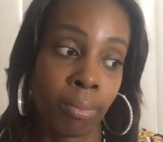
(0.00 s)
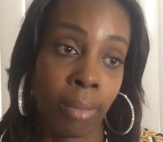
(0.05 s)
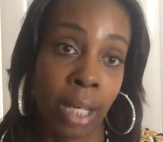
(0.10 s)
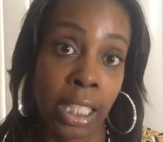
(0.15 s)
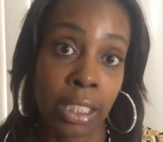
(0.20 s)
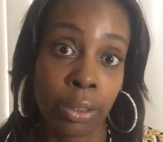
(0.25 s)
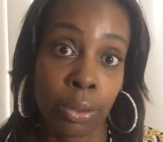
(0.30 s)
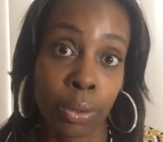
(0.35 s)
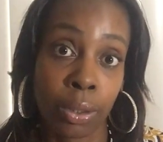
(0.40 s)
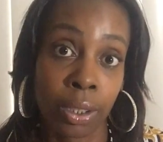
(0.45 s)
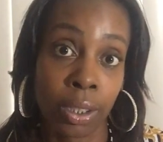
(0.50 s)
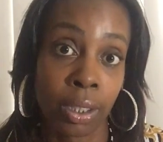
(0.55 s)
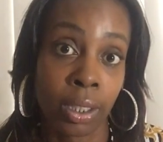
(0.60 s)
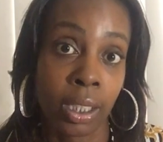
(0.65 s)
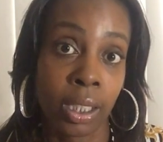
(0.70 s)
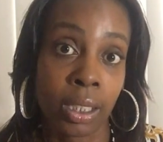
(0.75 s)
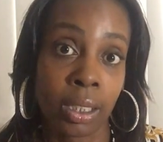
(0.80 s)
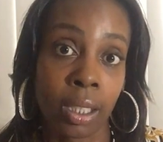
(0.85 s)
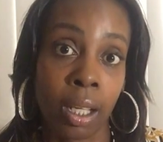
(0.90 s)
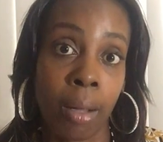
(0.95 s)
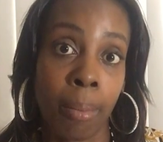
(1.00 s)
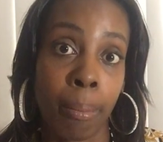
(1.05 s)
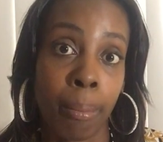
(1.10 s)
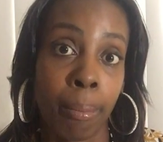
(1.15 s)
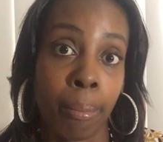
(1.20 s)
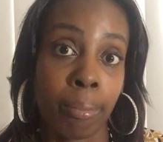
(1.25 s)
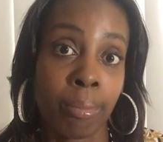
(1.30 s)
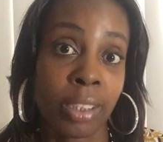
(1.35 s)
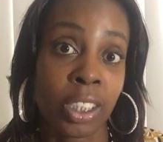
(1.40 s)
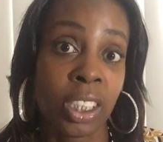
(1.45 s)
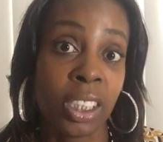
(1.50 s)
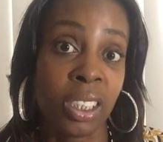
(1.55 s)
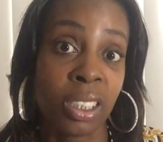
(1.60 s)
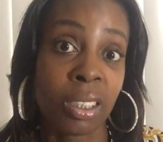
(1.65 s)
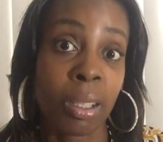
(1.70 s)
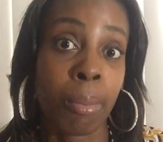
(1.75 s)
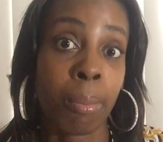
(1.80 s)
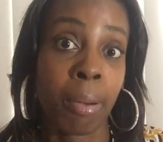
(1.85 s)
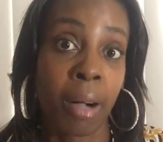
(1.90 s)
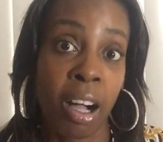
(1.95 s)
My daughter is, she's
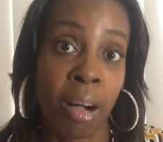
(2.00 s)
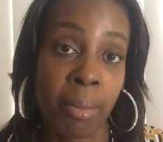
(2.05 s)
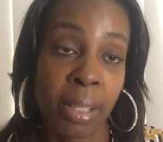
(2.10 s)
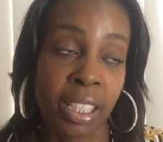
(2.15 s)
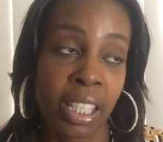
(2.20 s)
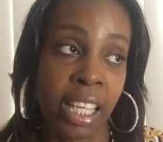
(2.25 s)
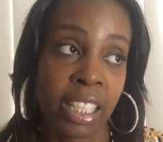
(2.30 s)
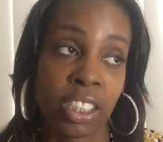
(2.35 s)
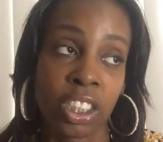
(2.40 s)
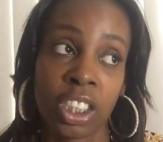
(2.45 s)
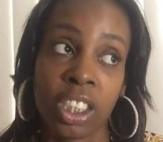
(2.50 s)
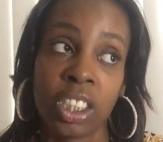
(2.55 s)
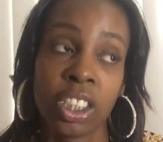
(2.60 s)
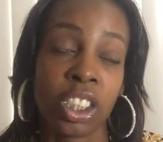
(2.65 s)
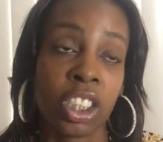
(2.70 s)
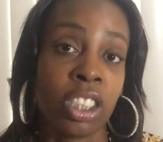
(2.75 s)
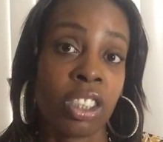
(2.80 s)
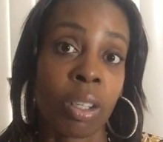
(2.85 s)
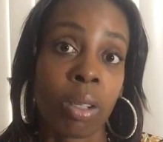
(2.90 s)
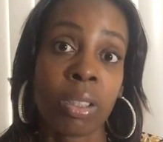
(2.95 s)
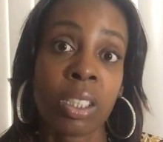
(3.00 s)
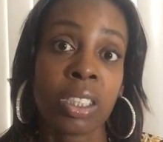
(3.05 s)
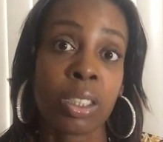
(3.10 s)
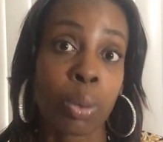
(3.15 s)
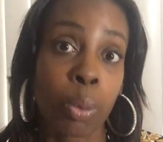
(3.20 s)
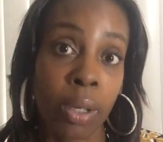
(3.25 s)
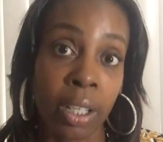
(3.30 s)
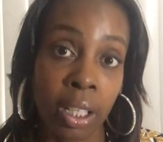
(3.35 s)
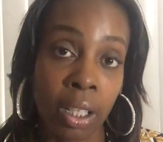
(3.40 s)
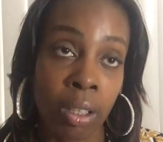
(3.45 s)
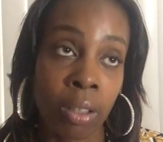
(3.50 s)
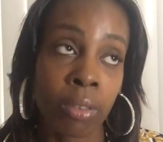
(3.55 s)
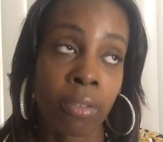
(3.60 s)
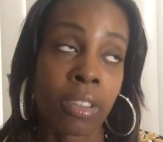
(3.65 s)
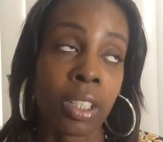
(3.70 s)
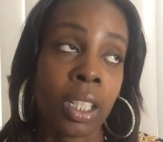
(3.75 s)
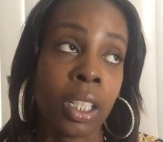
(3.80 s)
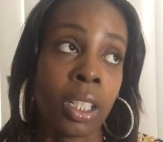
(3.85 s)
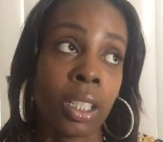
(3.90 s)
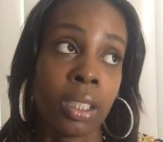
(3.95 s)
the bomb at that shit, and she's only 12.
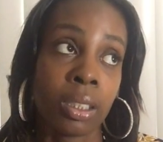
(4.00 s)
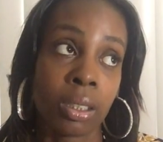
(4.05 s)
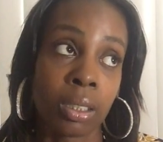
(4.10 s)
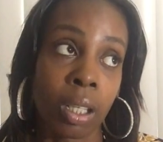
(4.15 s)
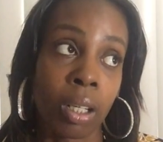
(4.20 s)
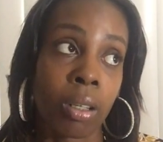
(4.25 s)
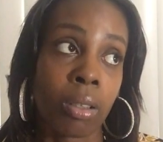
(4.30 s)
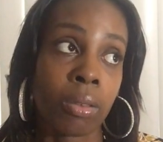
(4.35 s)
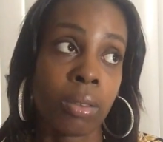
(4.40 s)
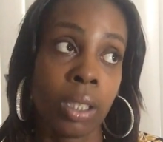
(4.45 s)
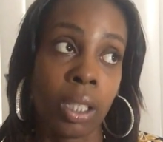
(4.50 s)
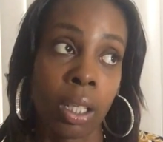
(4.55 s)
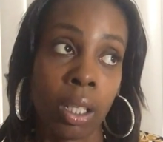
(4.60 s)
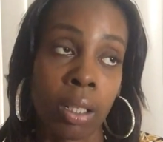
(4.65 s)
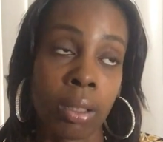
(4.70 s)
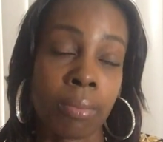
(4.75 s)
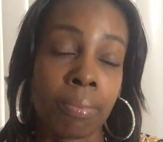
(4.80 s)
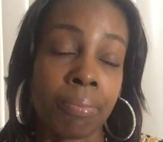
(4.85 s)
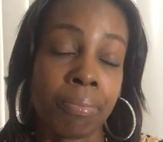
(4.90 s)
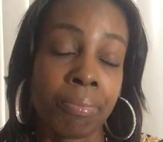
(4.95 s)
So, yeah,